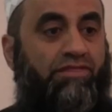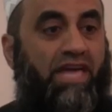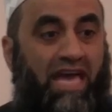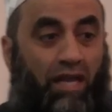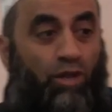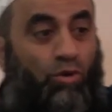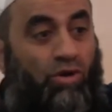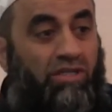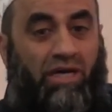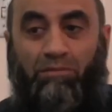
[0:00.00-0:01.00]
Their
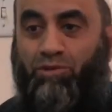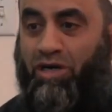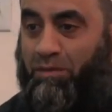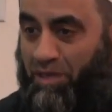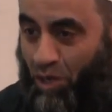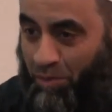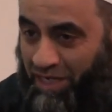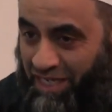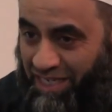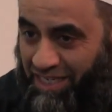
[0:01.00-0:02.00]
Lord, I'm talking about how
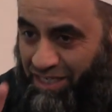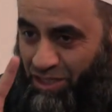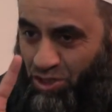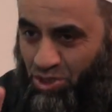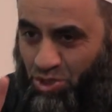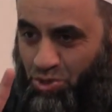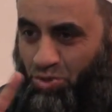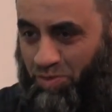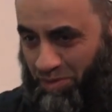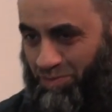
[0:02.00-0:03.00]
many?
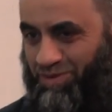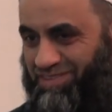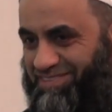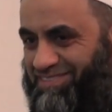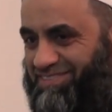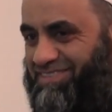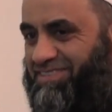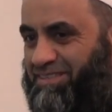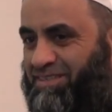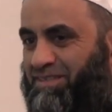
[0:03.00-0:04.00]
Two people.
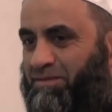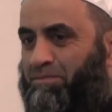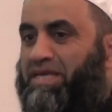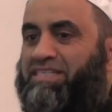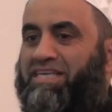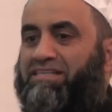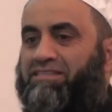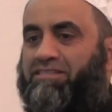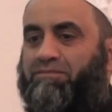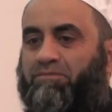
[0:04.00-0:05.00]
Make sense?